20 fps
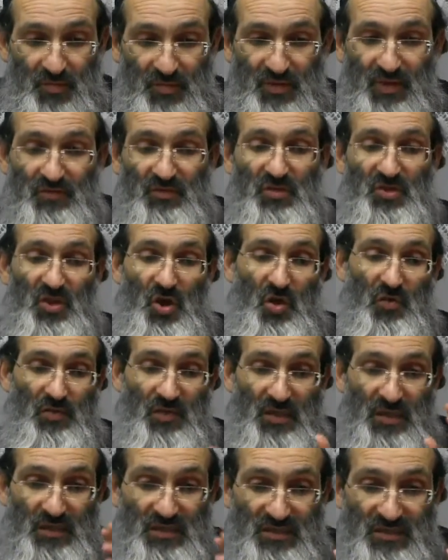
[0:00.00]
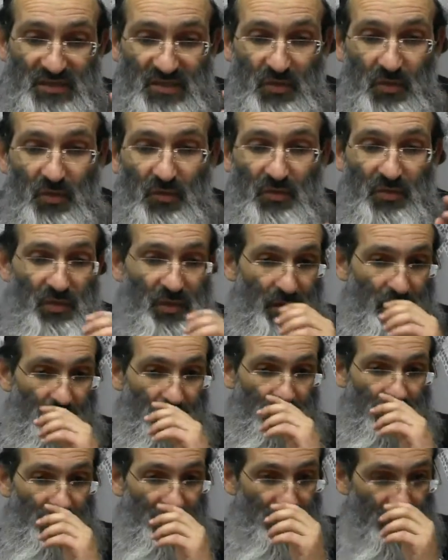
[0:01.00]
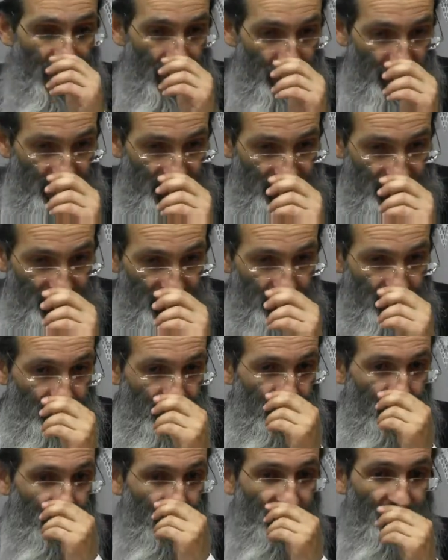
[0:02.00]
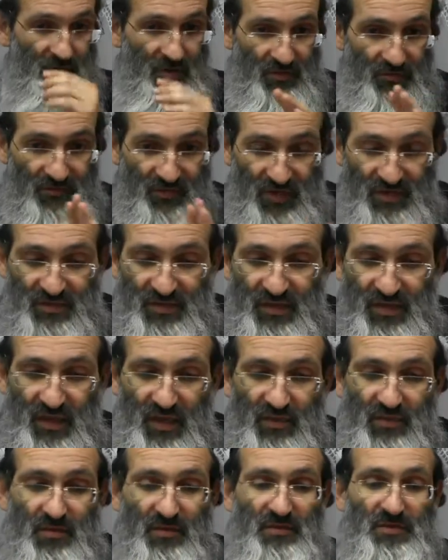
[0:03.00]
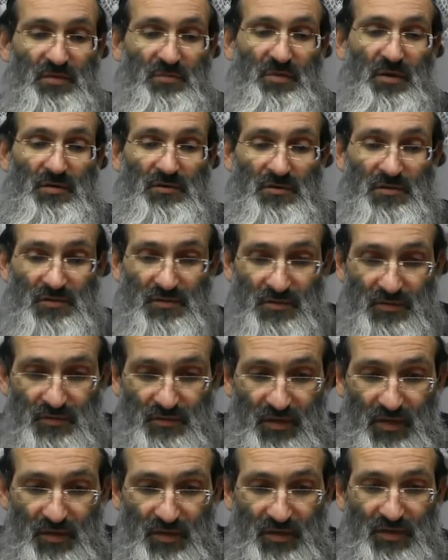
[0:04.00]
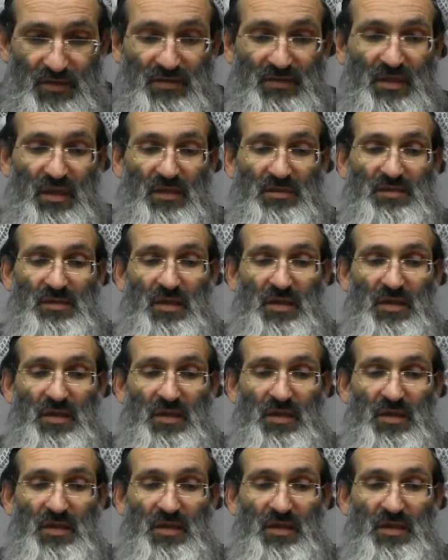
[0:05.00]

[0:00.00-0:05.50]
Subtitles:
But you have to know that it's still there. The Kabbalah is still there. We're going to investigate about this. It's